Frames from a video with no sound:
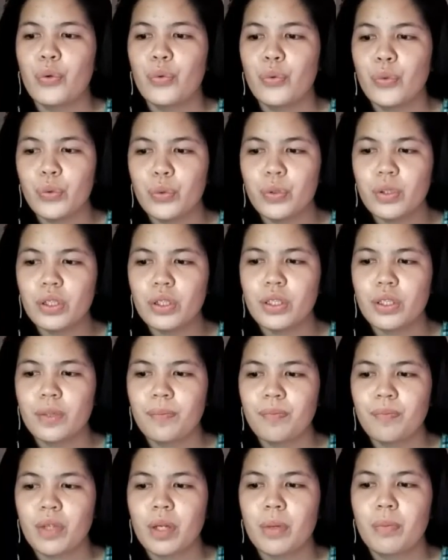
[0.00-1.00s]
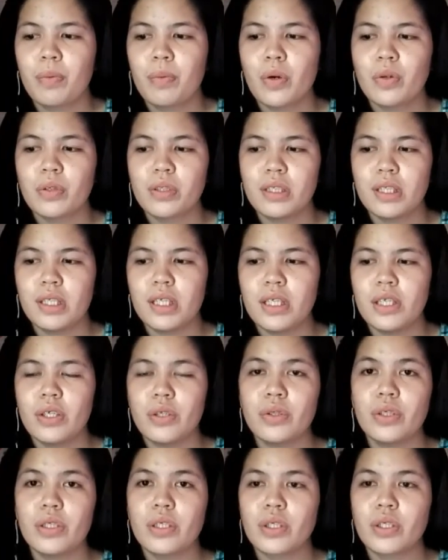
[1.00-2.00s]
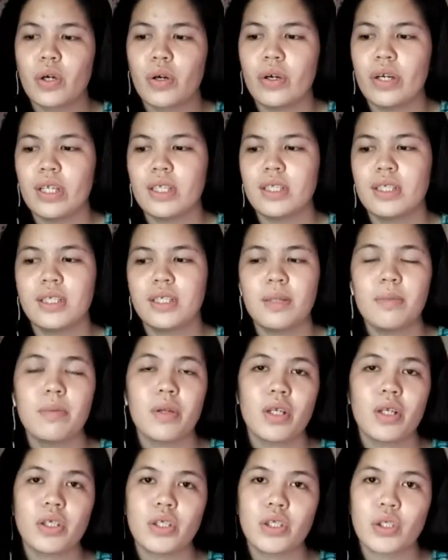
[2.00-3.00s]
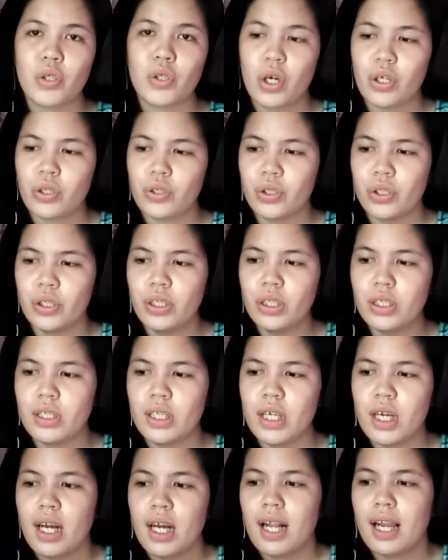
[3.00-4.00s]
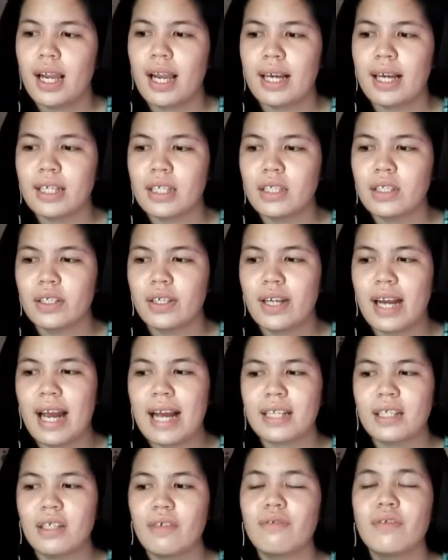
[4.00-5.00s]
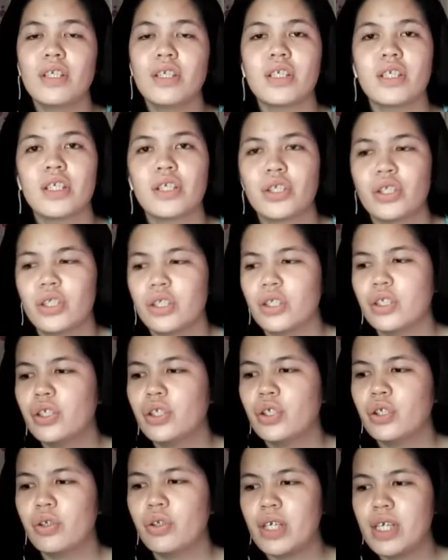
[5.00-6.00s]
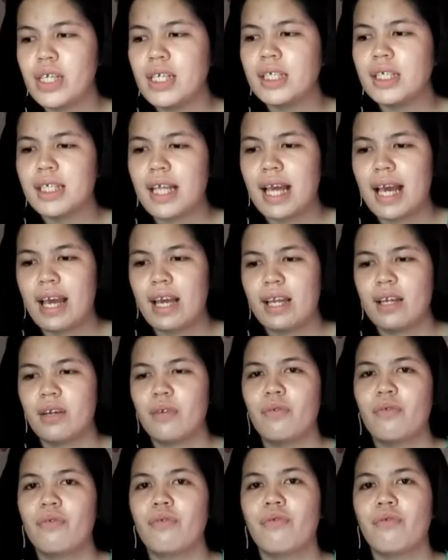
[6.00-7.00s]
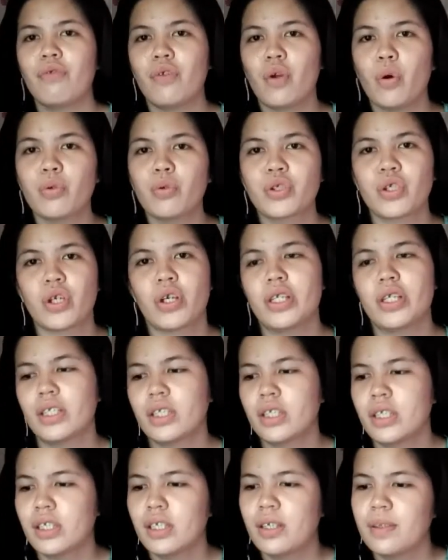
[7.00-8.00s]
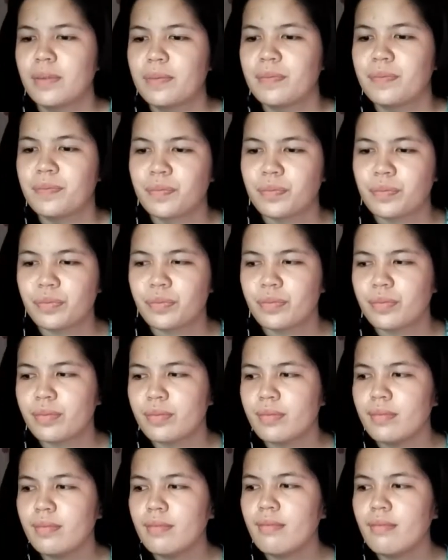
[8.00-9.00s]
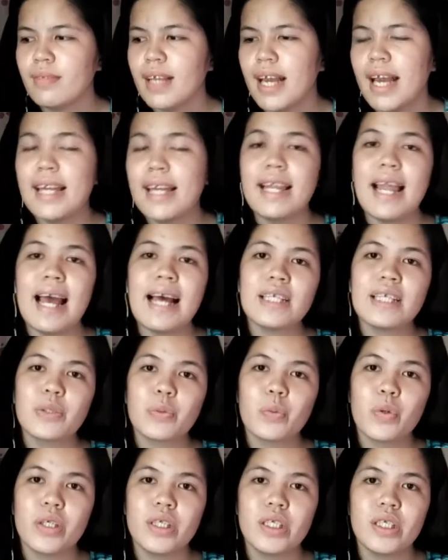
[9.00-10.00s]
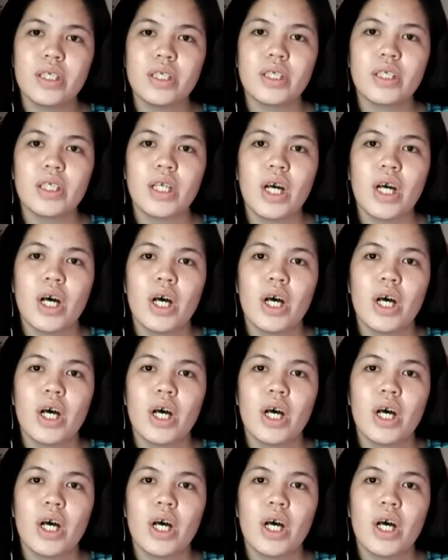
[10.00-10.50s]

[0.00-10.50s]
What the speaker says: rules, procedures, or in similar structures like interactive decision trees and flowcharts. And last one is,